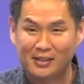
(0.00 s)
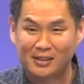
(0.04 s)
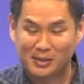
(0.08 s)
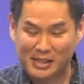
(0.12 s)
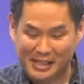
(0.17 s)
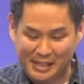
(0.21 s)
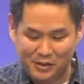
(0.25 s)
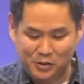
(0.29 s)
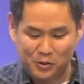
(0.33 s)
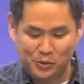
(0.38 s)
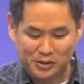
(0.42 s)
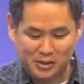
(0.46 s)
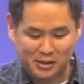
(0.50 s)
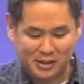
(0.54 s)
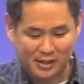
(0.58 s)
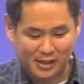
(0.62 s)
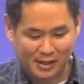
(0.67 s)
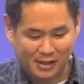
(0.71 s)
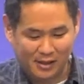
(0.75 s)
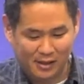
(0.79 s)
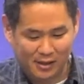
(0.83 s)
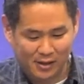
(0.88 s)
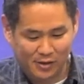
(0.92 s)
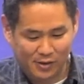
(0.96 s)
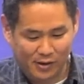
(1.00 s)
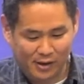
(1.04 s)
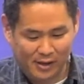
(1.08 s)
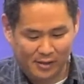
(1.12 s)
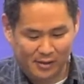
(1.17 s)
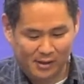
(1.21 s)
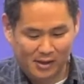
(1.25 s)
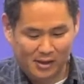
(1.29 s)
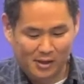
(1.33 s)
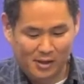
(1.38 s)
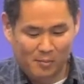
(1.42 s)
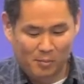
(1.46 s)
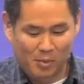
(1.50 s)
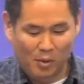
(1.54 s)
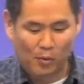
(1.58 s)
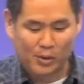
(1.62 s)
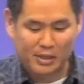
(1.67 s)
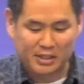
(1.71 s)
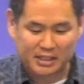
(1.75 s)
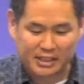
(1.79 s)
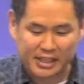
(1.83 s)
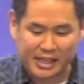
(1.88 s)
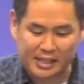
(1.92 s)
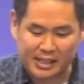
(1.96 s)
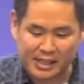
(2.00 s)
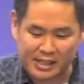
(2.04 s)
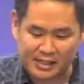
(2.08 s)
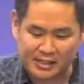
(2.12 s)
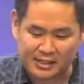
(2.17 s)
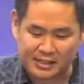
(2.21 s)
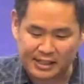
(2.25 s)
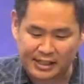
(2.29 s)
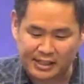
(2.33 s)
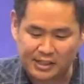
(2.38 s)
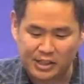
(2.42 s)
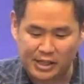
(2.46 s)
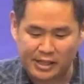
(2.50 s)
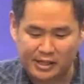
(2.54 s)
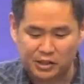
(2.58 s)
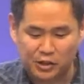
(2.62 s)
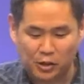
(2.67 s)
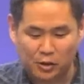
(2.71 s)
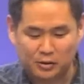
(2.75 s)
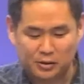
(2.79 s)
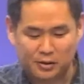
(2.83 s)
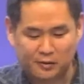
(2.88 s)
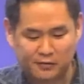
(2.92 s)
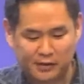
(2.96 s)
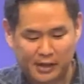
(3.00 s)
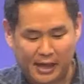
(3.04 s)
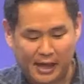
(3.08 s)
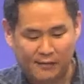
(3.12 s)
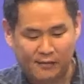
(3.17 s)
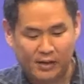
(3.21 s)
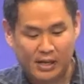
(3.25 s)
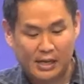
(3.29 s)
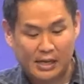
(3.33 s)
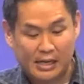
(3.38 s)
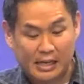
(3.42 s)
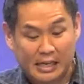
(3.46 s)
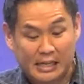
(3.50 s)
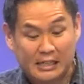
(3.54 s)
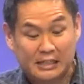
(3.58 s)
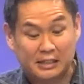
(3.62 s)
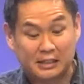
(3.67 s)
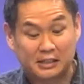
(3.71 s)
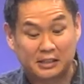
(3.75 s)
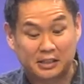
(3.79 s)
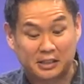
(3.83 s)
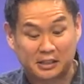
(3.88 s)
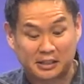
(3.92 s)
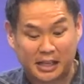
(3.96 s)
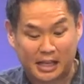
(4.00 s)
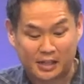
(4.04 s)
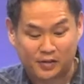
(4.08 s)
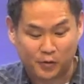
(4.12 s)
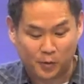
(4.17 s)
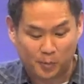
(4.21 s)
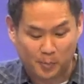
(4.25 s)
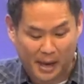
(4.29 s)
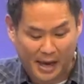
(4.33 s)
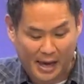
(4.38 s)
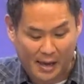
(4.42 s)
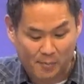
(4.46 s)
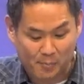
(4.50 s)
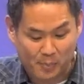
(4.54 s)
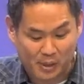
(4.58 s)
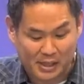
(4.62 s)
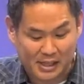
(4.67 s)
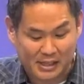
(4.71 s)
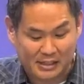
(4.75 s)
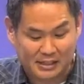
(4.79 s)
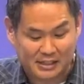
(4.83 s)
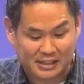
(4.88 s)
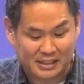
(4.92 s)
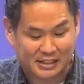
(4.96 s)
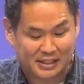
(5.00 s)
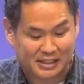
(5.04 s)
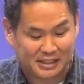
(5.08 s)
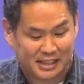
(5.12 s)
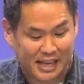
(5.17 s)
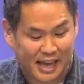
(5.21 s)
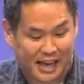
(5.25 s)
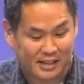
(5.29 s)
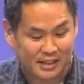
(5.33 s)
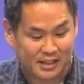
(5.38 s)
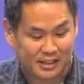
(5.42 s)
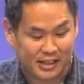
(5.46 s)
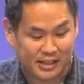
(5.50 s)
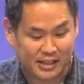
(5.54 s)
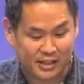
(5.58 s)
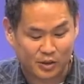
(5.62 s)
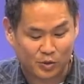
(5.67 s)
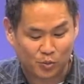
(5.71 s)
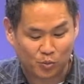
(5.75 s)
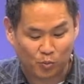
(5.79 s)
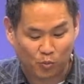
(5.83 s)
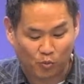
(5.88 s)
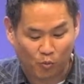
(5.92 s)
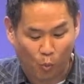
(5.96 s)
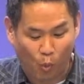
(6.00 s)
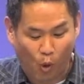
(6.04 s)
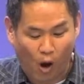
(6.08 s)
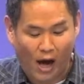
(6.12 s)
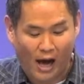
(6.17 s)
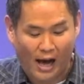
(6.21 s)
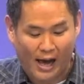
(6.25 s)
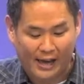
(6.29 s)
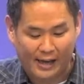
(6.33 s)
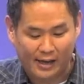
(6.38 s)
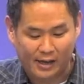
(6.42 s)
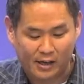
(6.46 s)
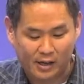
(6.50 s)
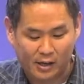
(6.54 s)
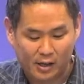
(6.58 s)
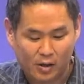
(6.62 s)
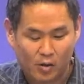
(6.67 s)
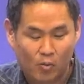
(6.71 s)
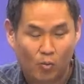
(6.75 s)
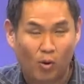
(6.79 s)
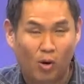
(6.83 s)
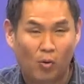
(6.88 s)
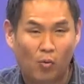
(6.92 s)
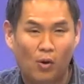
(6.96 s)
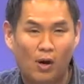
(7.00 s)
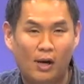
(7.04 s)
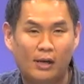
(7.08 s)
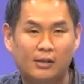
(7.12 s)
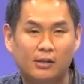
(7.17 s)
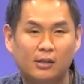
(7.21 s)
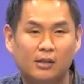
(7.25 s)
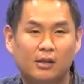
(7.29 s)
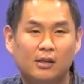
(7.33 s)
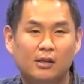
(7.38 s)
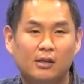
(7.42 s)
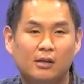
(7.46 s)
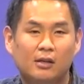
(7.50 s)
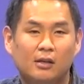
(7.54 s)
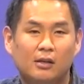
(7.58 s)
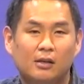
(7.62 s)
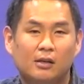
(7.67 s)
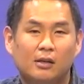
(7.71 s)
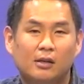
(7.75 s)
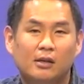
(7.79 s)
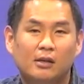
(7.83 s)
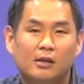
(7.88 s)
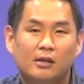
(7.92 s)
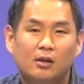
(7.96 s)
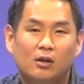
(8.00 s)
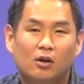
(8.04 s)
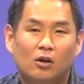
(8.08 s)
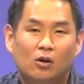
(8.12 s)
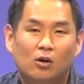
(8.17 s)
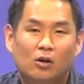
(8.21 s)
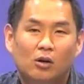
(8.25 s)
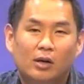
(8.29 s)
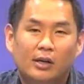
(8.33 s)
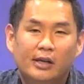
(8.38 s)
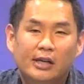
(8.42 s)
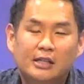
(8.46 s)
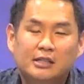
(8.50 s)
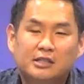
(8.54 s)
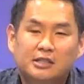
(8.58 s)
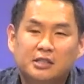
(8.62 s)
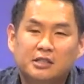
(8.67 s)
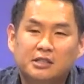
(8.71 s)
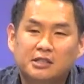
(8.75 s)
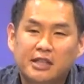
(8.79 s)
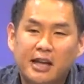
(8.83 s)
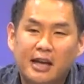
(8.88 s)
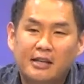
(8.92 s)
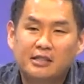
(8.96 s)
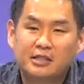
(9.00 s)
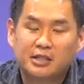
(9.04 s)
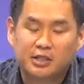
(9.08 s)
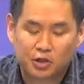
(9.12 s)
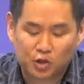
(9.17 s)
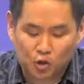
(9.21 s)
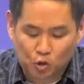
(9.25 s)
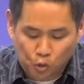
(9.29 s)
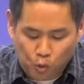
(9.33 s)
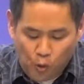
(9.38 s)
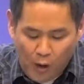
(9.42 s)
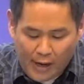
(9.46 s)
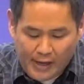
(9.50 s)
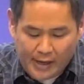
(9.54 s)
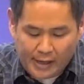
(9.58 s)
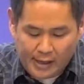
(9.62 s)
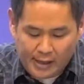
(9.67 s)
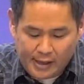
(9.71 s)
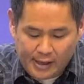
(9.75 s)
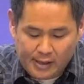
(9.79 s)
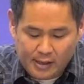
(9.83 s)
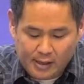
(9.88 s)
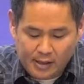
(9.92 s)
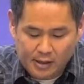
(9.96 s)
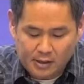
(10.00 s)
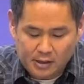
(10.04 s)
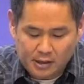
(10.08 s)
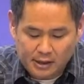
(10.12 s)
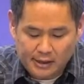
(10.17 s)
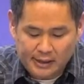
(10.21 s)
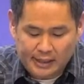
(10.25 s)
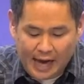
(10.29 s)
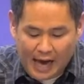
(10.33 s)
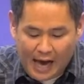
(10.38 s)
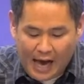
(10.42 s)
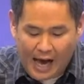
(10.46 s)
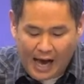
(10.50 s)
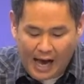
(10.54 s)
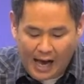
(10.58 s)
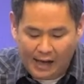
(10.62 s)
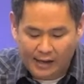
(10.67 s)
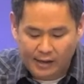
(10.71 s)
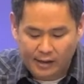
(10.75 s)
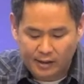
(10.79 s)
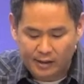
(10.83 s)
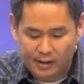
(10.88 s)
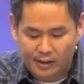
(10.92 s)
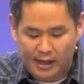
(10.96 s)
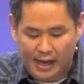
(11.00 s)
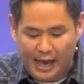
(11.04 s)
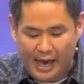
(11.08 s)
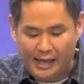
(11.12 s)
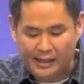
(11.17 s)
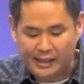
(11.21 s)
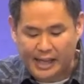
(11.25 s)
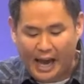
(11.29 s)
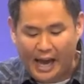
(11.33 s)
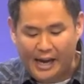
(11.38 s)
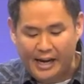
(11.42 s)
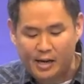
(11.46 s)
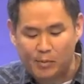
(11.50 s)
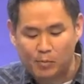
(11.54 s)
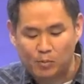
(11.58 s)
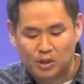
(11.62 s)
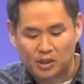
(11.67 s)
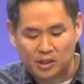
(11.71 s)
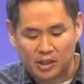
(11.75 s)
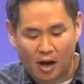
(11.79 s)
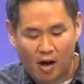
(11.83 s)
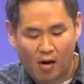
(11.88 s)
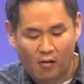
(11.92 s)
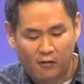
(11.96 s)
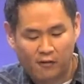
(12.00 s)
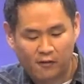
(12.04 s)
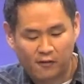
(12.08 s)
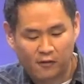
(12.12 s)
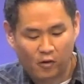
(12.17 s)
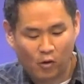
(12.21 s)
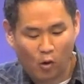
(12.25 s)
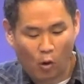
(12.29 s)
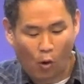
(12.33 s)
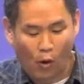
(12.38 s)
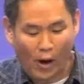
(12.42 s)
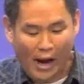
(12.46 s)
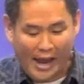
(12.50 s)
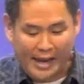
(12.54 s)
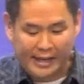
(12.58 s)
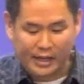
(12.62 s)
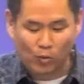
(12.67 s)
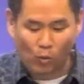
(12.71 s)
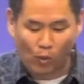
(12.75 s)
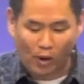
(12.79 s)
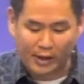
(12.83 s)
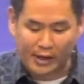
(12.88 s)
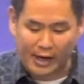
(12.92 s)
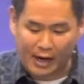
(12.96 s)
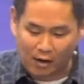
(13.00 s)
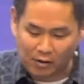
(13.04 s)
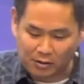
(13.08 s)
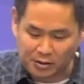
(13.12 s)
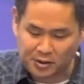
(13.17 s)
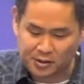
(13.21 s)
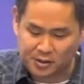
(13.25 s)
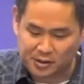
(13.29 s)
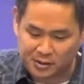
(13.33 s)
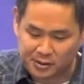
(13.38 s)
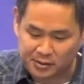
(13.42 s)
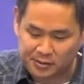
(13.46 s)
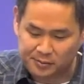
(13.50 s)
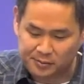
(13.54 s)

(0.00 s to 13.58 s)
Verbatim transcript: Interesting, right? But we see this in, in Joseph's life. He's a successful man, but his success is why? Well, one, his success is credited to God and not himself or anyone else.